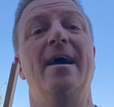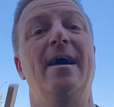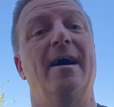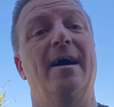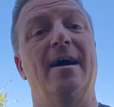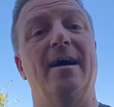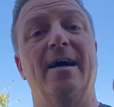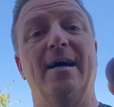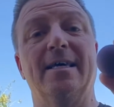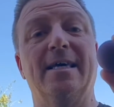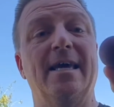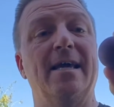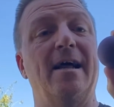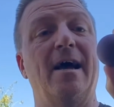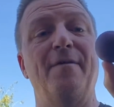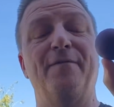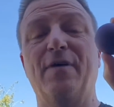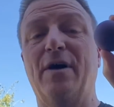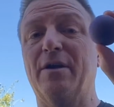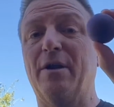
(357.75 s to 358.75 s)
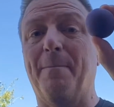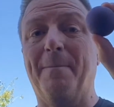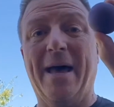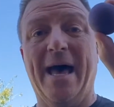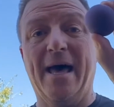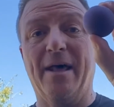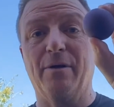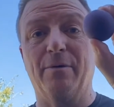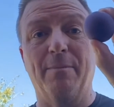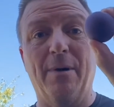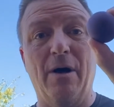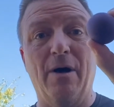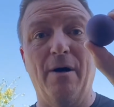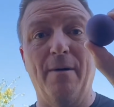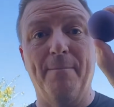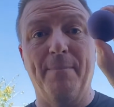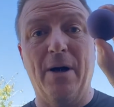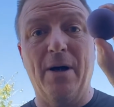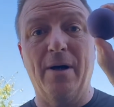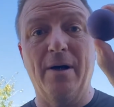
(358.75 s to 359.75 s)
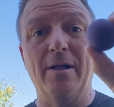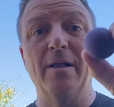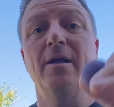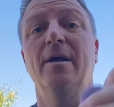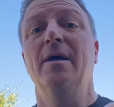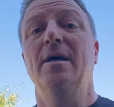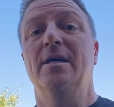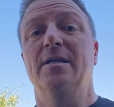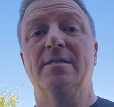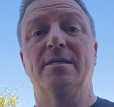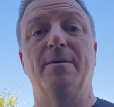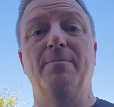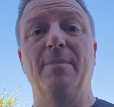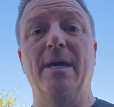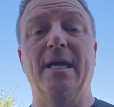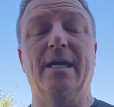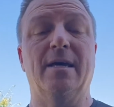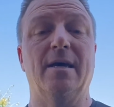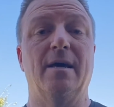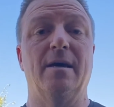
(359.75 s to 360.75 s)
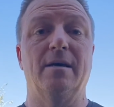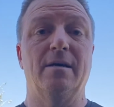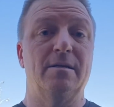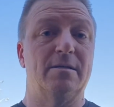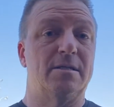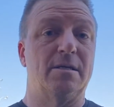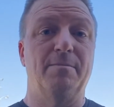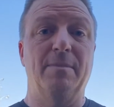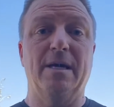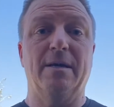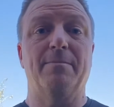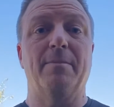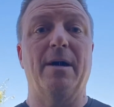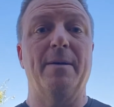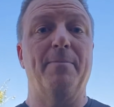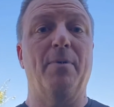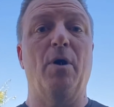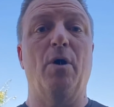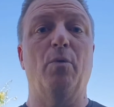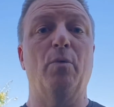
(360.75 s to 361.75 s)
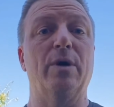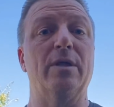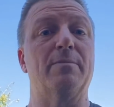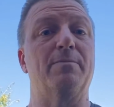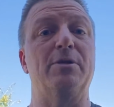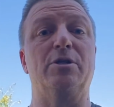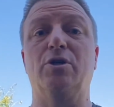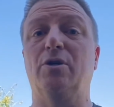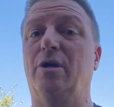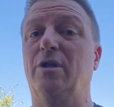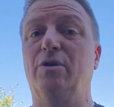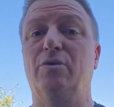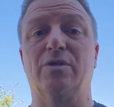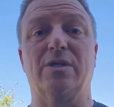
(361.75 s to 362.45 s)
Again, I found a paddle ball to make my ball with, but you can use a